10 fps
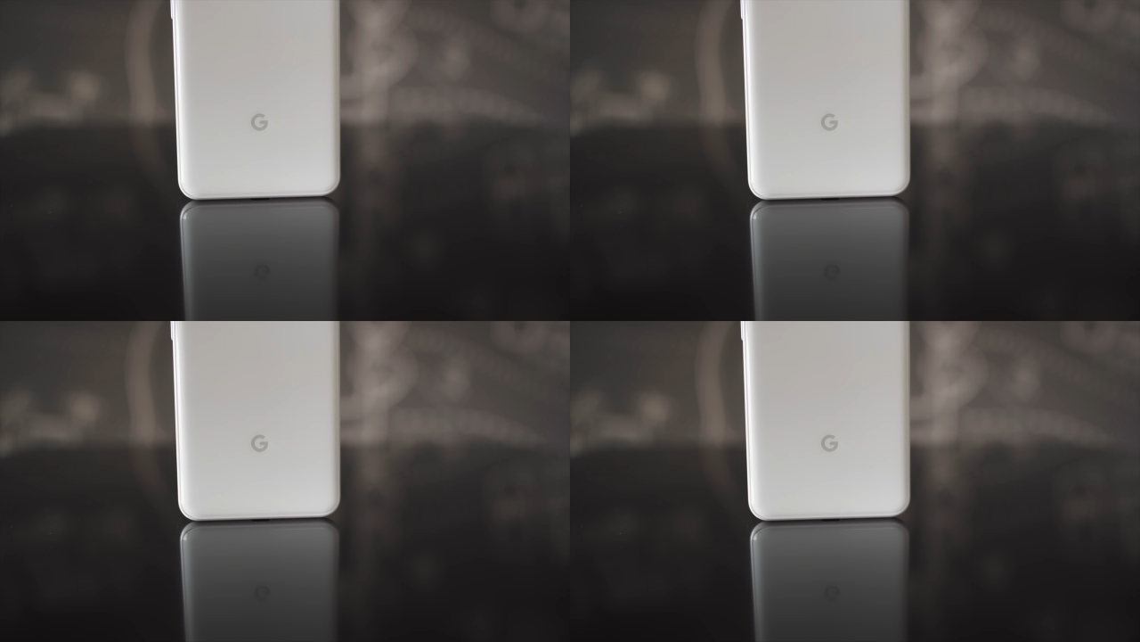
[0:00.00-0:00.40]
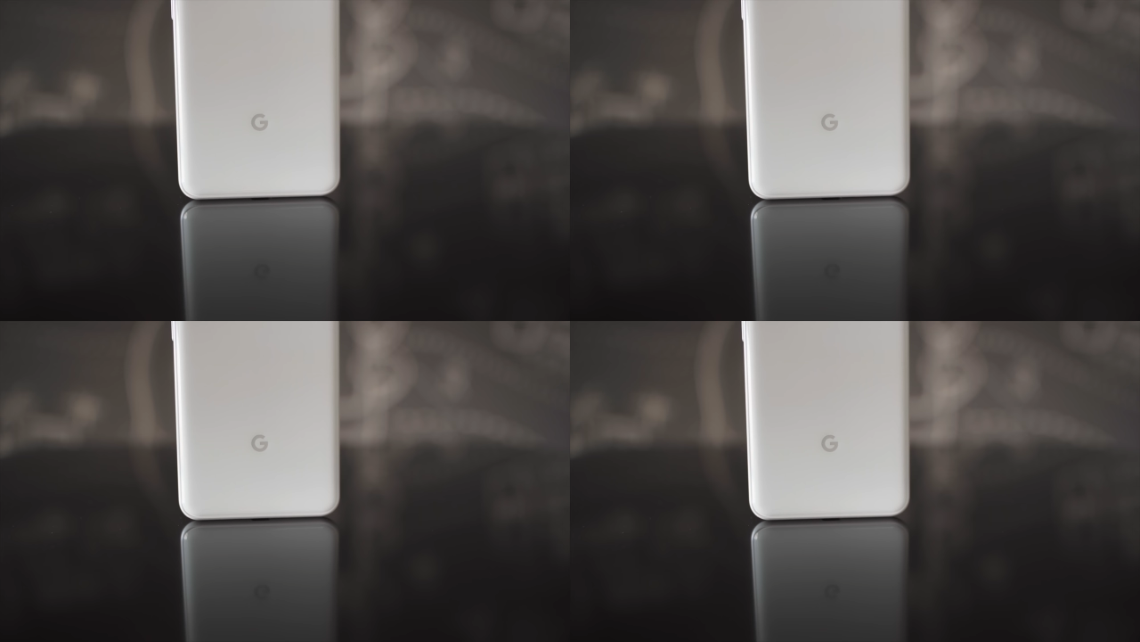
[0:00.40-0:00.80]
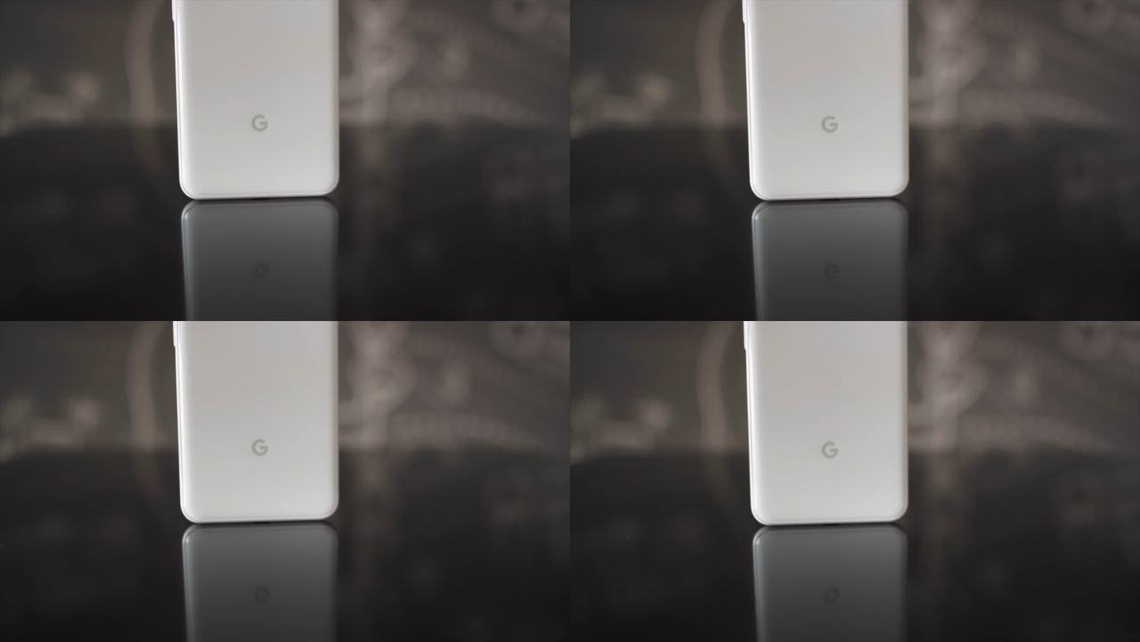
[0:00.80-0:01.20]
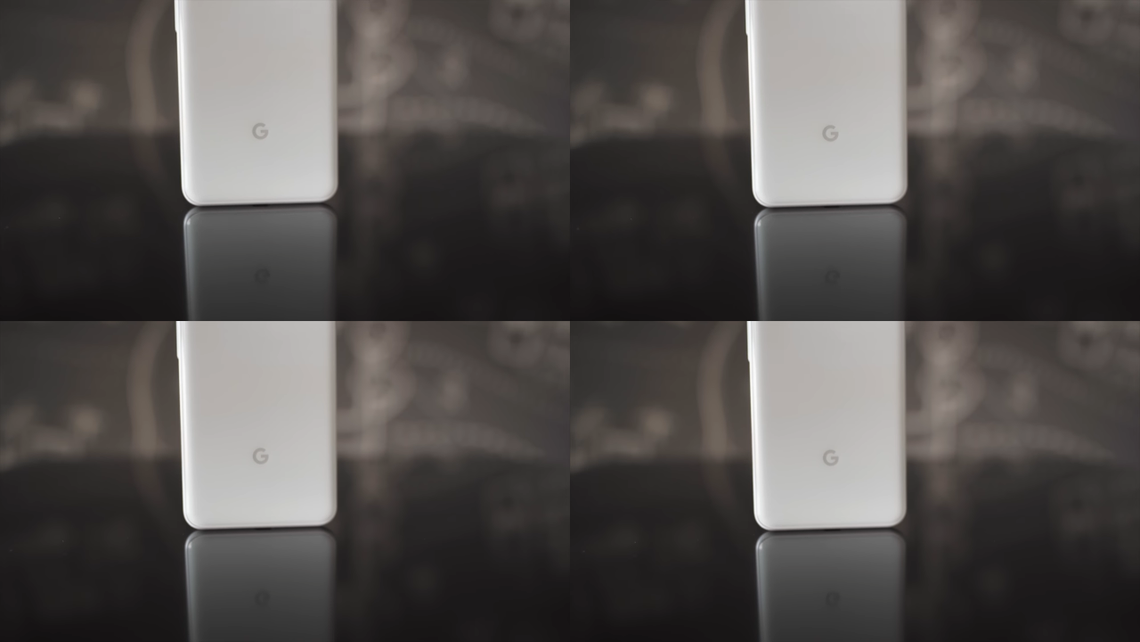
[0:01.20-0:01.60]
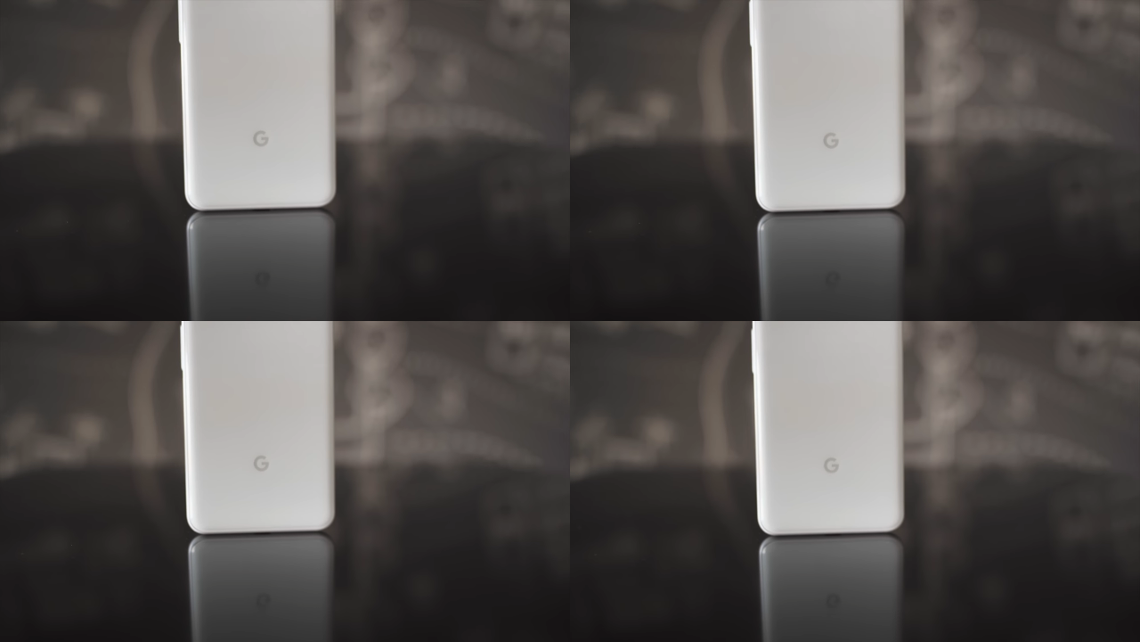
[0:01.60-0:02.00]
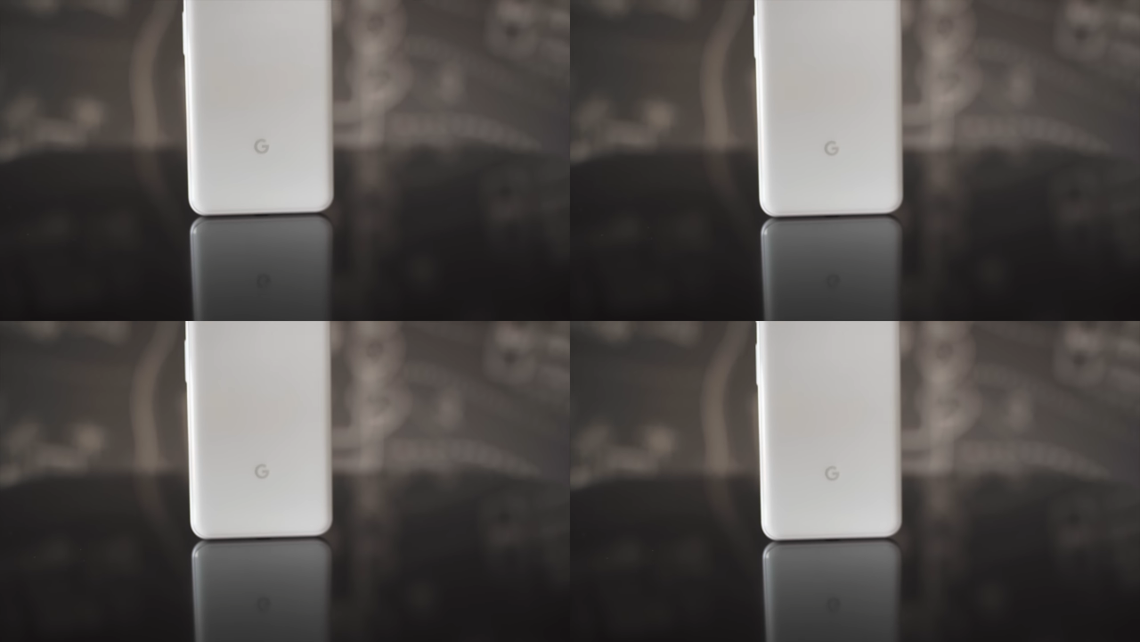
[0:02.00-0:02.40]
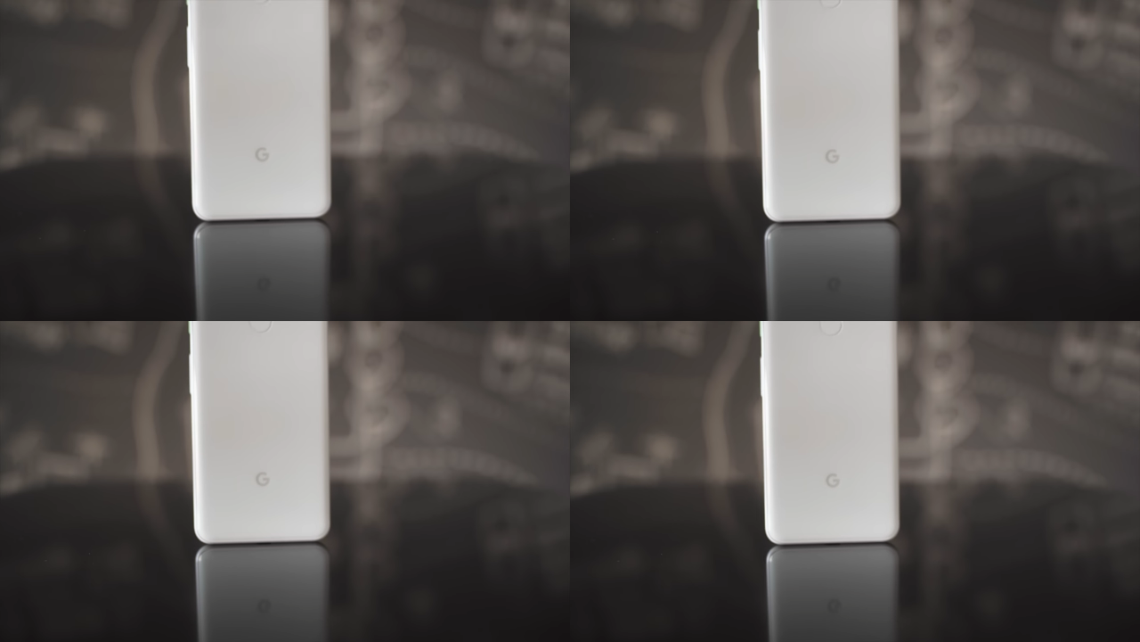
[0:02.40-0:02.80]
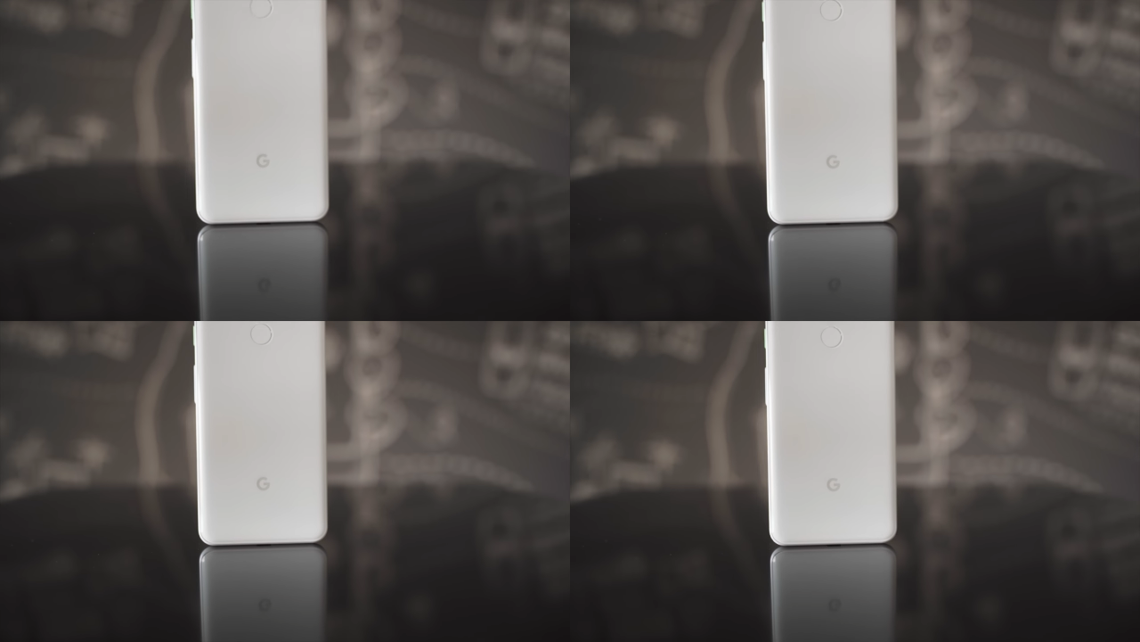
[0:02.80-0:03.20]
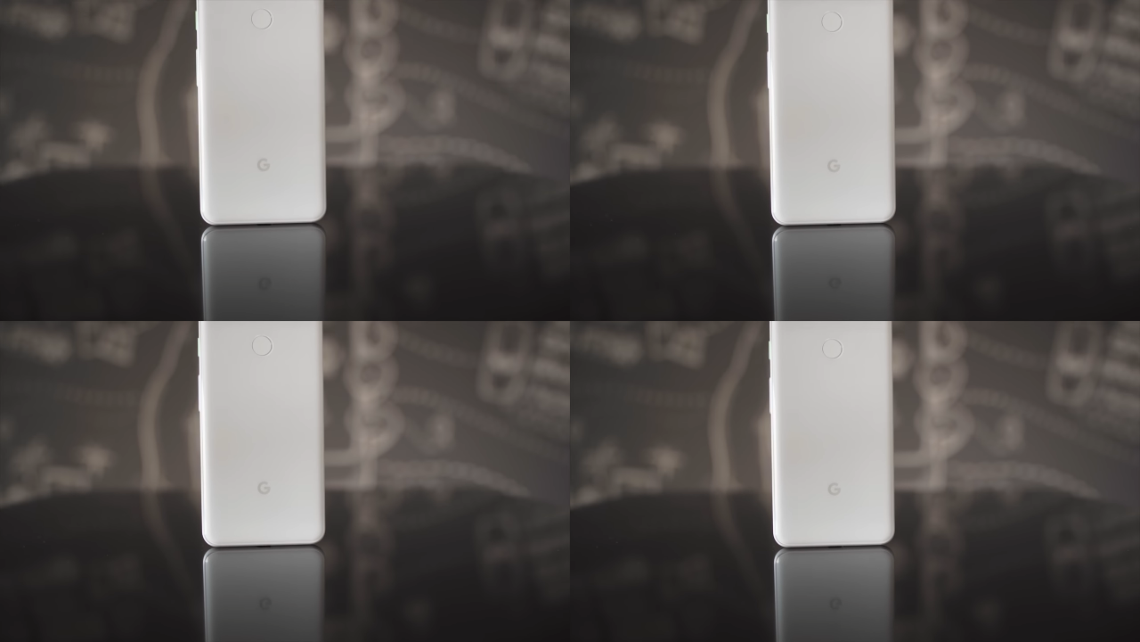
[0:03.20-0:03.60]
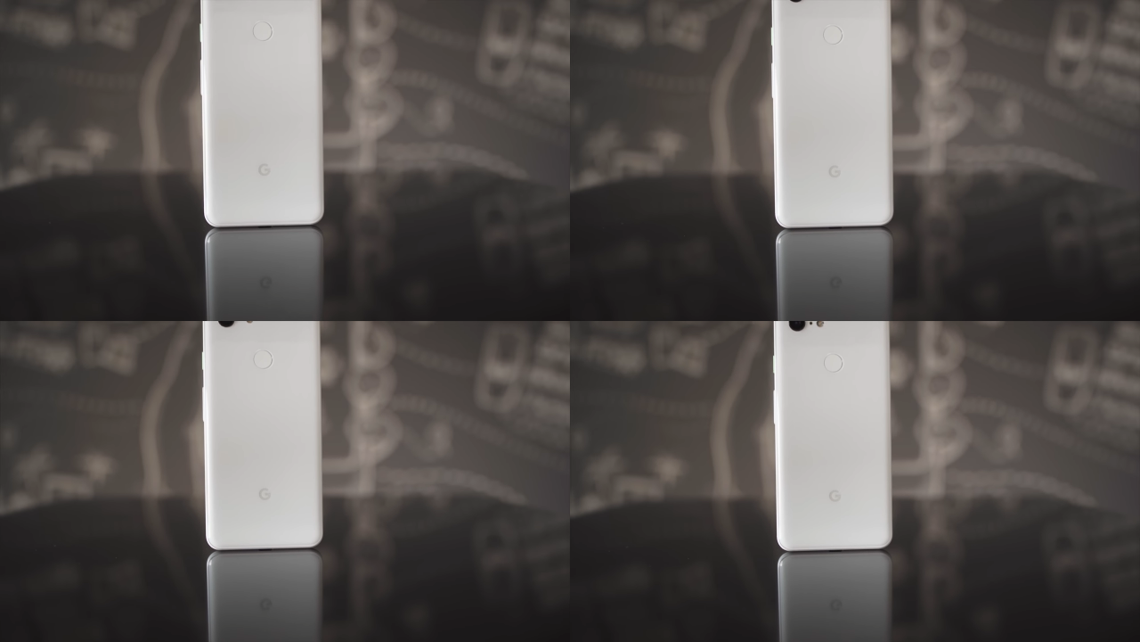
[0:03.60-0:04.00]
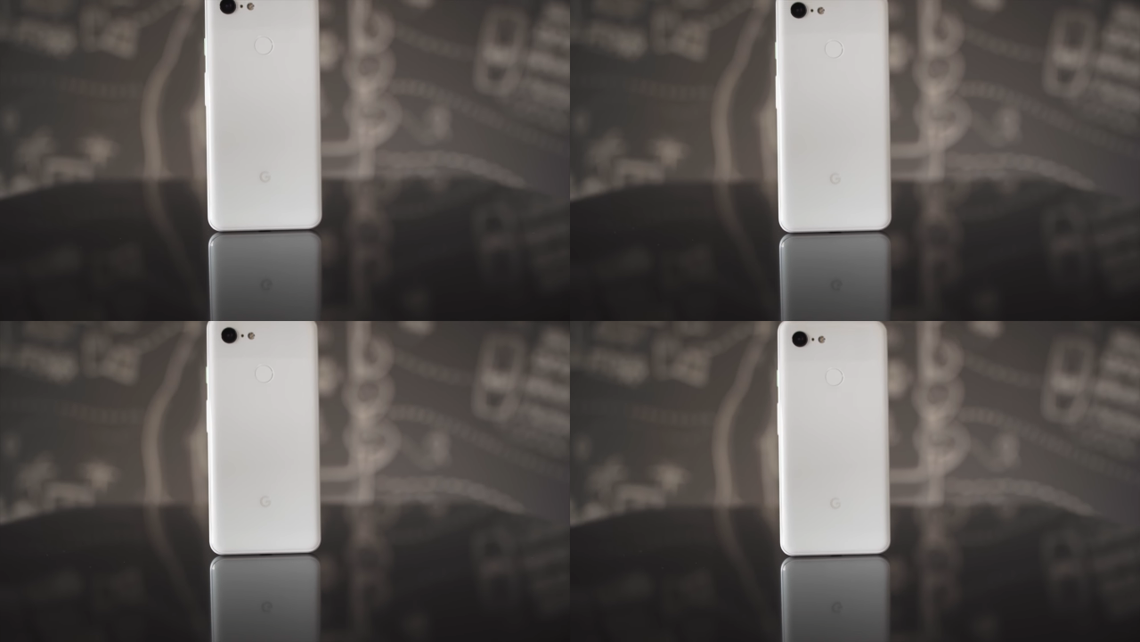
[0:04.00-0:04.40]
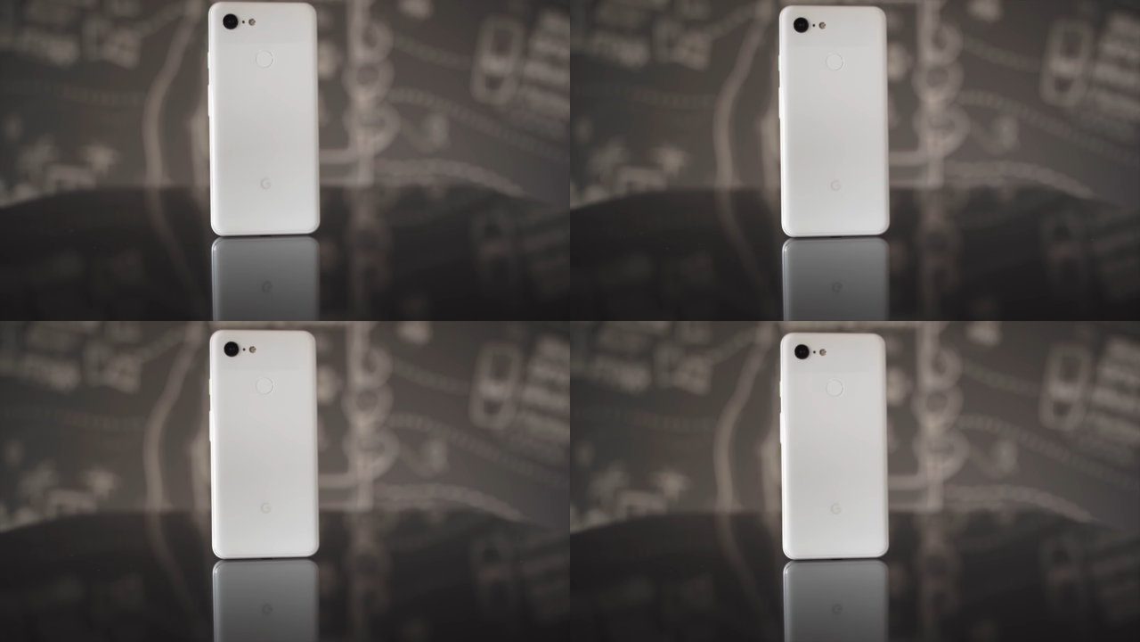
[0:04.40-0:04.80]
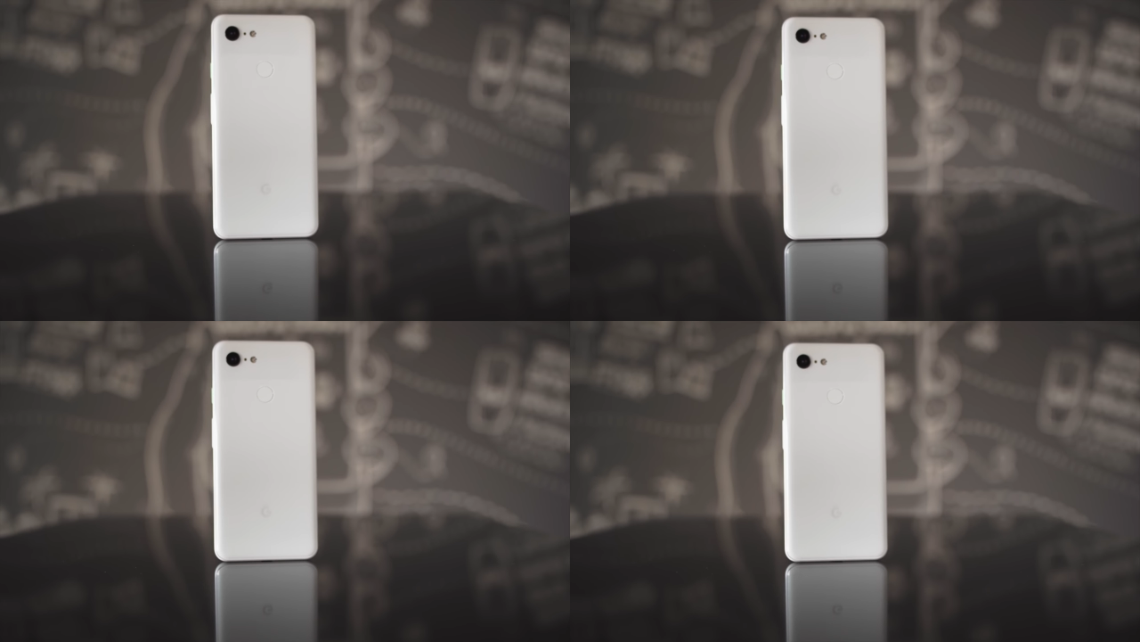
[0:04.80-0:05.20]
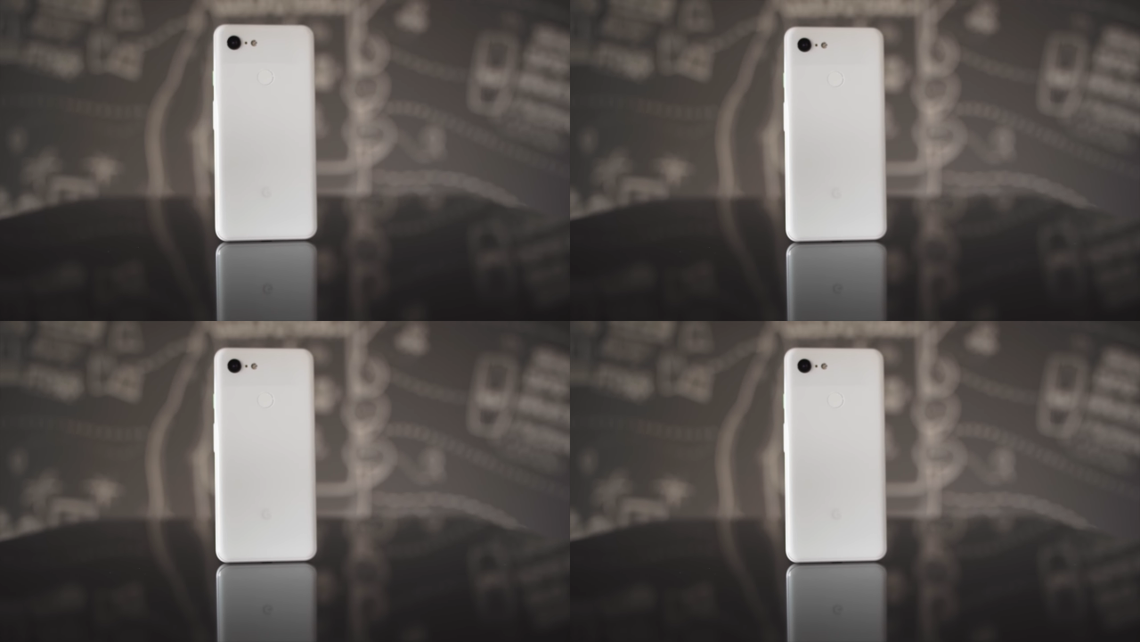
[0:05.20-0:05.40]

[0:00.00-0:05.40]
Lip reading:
Nobody's mouth can be seen.